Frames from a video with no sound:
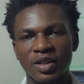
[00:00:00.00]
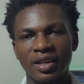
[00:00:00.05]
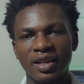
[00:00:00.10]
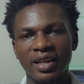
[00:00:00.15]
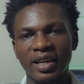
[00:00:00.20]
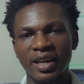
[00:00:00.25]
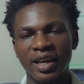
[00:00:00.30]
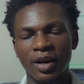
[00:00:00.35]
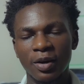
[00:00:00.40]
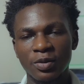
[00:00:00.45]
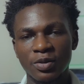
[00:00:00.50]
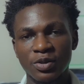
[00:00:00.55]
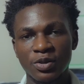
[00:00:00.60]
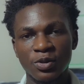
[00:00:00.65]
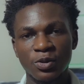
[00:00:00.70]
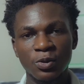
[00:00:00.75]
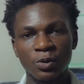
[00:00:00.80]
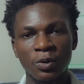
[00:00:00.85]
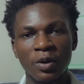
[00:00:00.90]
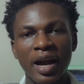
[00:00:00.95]
to the
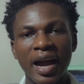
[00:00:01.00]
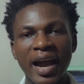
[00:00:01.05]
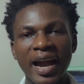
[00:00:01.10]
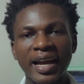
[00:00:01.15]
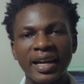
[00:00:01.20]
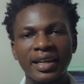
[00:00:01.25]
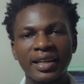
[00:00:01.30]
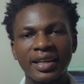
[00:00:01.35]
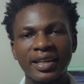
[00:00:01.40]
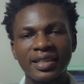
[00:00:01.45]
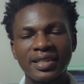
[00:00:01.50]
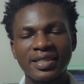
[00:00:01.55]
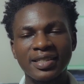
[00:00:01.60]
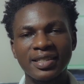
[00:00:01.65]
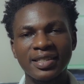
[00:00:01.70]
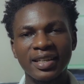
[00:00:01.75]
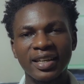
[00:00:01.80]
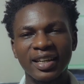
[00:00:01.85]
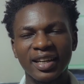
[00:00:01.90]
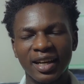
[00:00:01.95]
layouts to hide
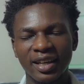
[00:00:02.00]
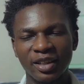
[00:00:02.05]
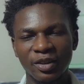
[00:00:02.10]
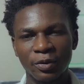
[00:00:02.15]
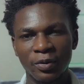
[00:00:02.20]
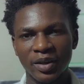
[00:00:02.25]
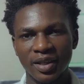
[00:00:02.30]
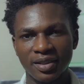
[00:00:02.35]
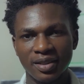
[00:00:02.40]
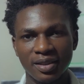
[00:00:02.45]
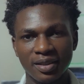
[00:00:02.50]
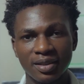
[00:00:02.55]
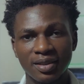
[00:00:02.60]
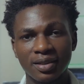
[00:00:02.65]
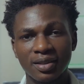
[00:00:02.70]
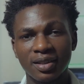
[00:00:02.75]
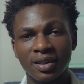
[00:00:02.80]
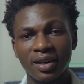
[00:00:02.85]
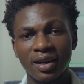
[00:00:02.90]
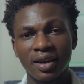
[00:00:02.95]
its
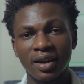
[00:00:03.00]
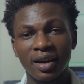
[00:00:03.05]
inadequacies.